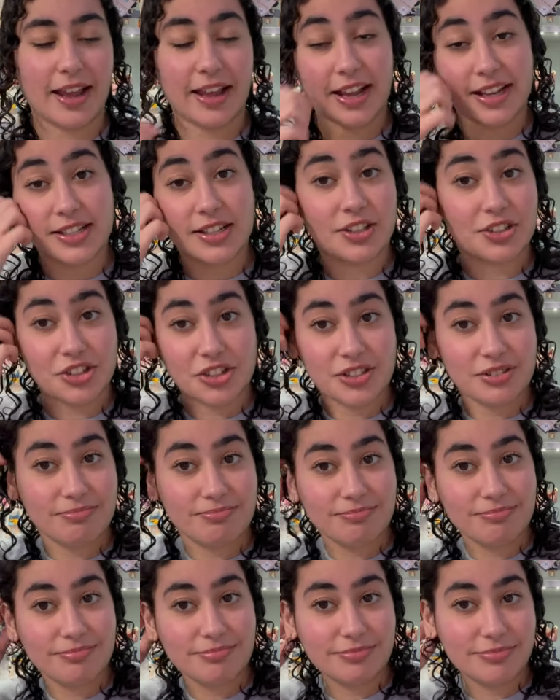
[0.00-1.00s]
guess I'll just
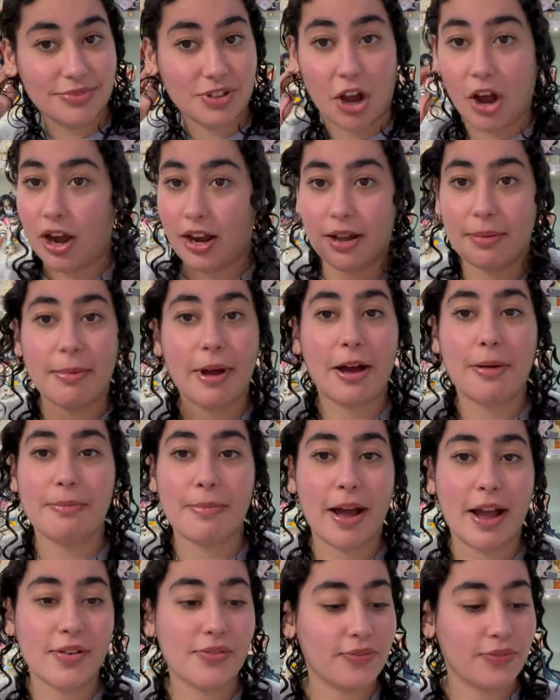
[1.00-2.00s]
talk about
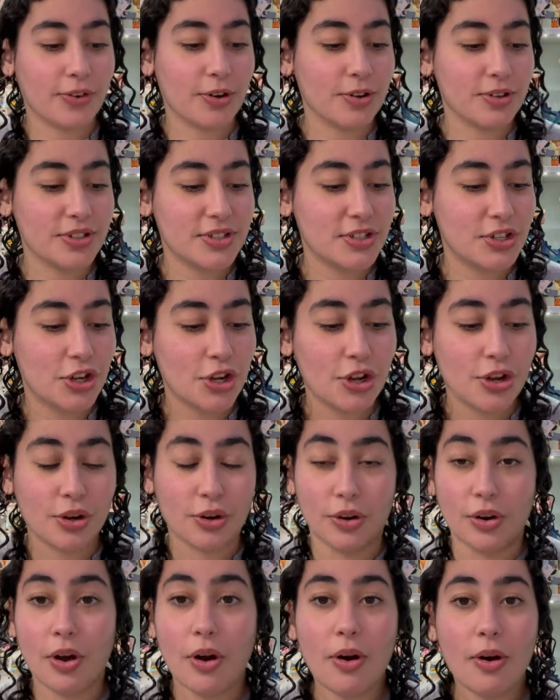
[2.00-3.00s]
my first
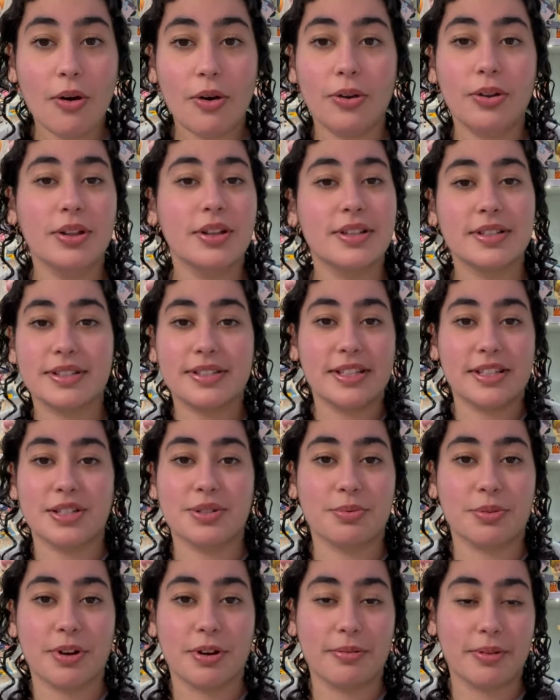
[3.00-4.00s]
goal,
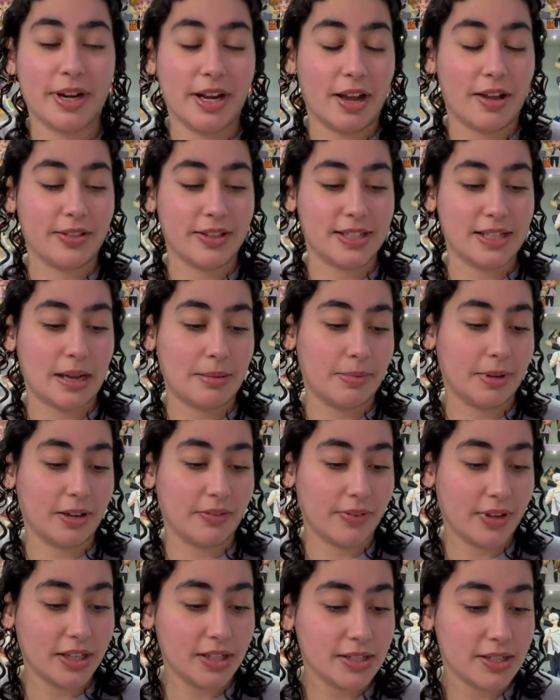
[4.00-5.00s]
since we're already on the topic
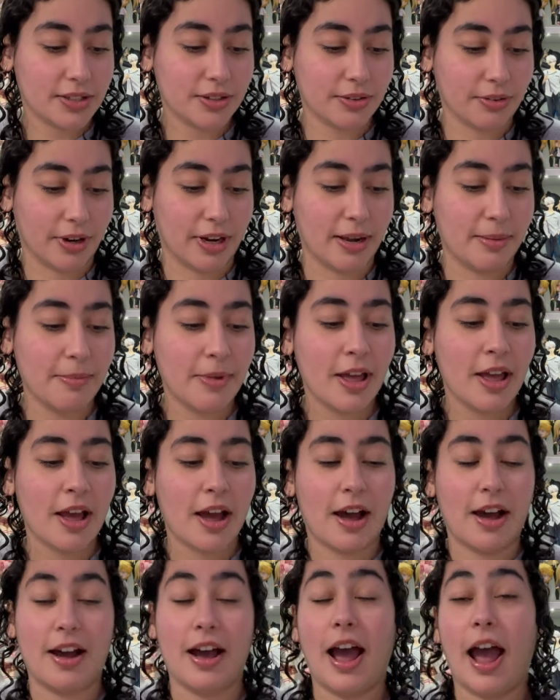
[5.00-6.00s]
of Instagram.
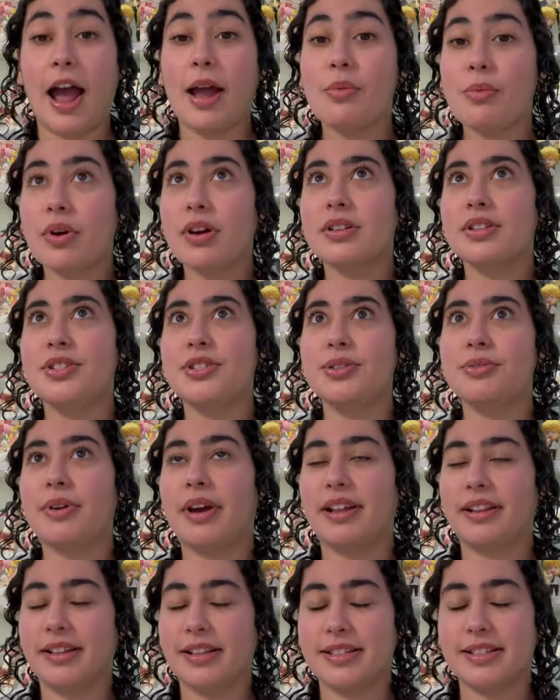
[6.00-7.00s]
Uh, I want to
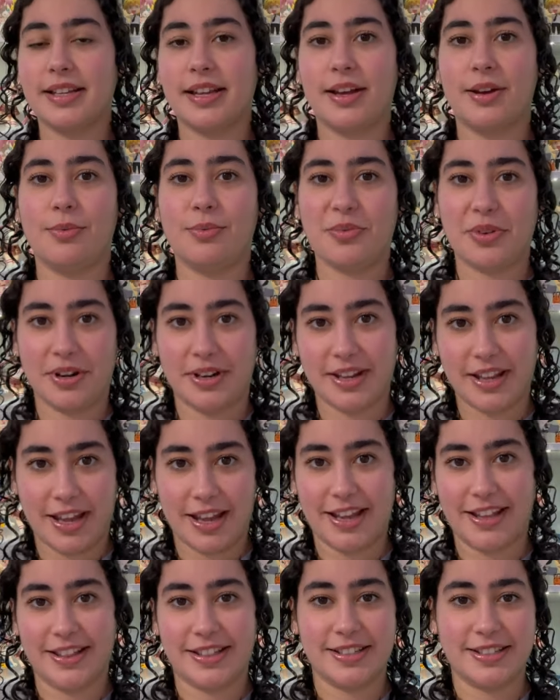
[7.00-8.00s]
at least hit one
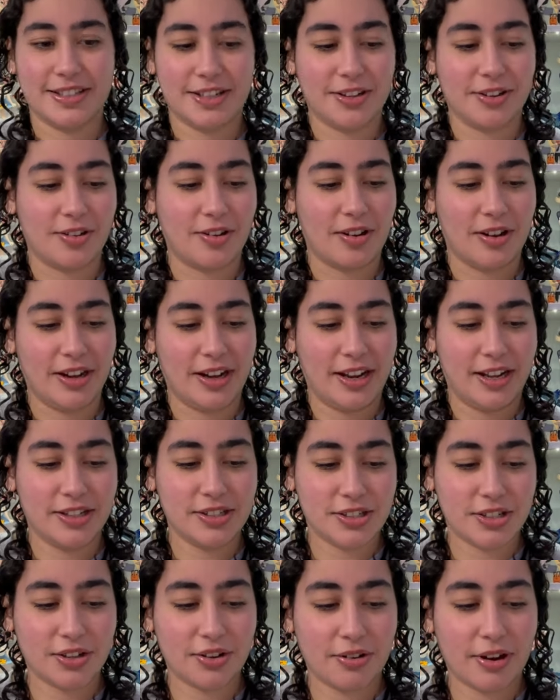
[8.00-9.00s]
K this year on
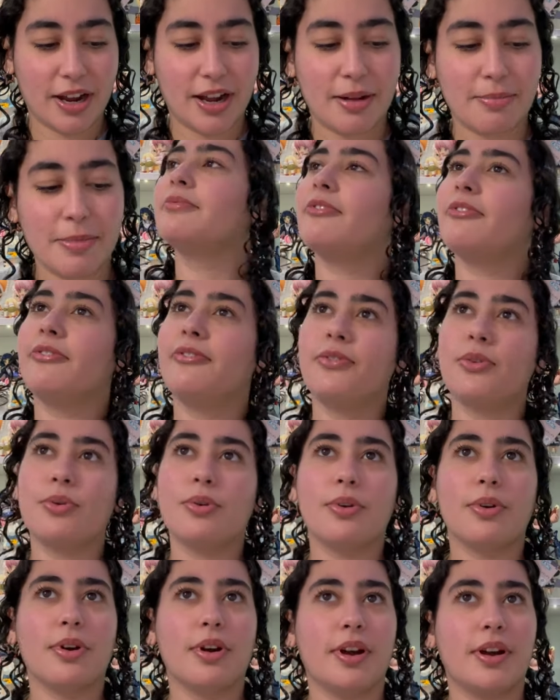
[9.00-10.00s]
Instagram
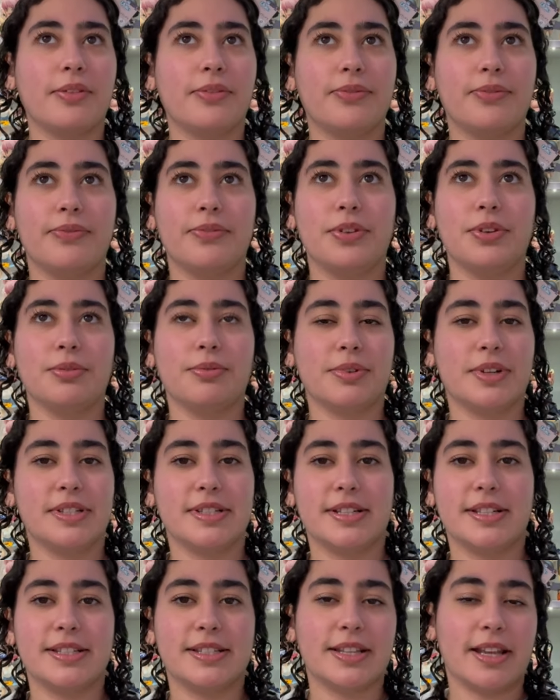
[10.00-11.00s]
for a few
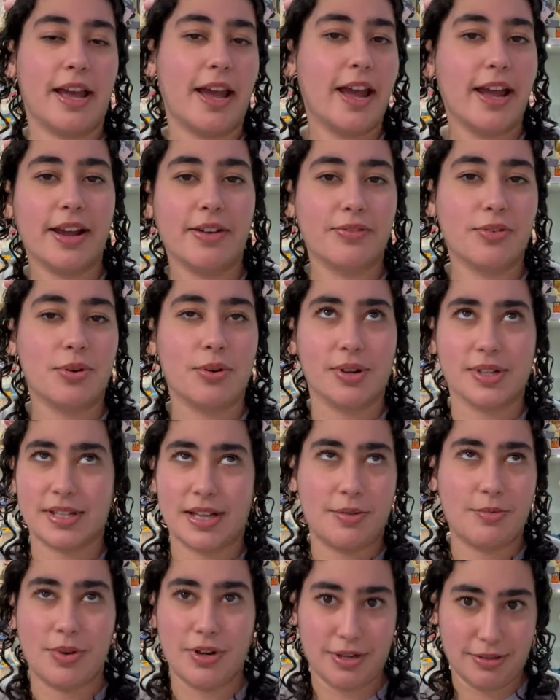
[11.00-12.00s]
reasons. A, of course,
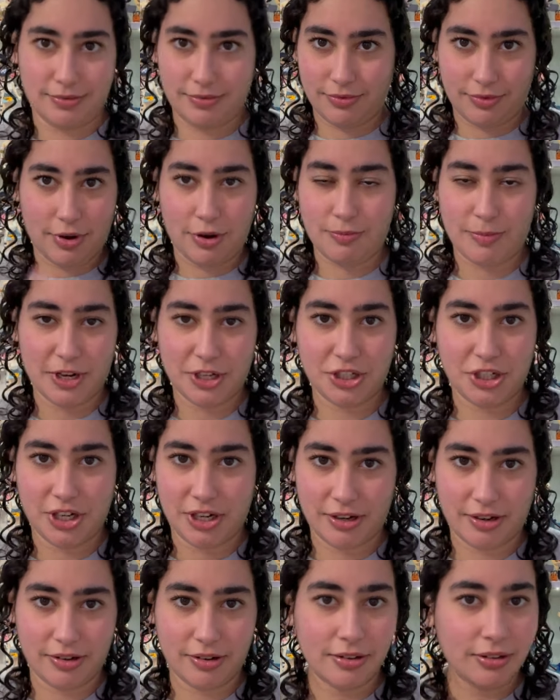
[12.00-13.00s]
I want to grow my
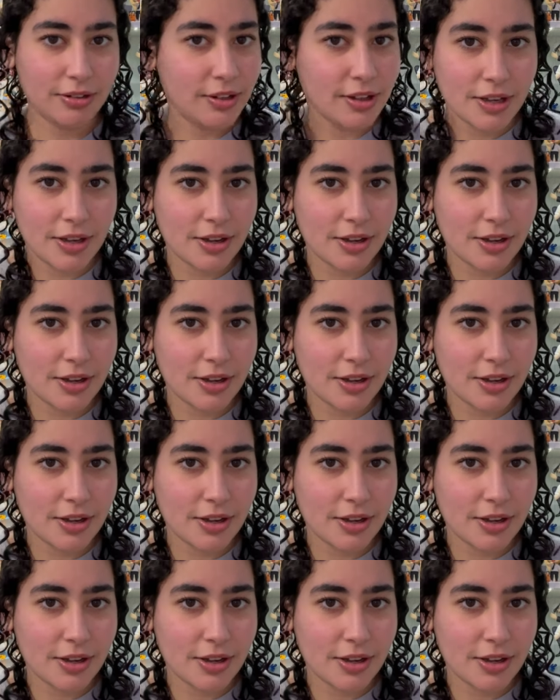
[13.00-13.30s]
channel.